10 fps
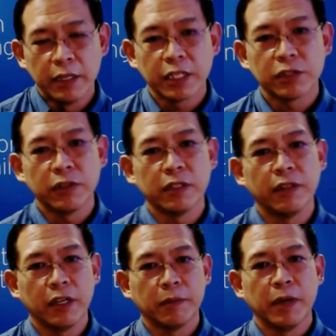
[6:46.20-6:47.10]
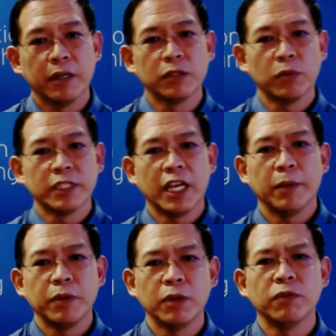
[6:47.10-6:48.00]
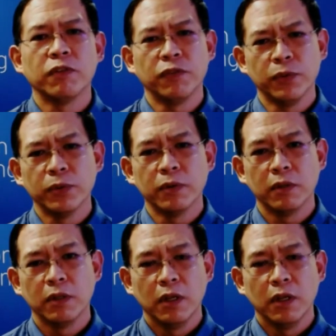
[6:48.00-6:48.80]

The next trend to think about is what's happening with fuel.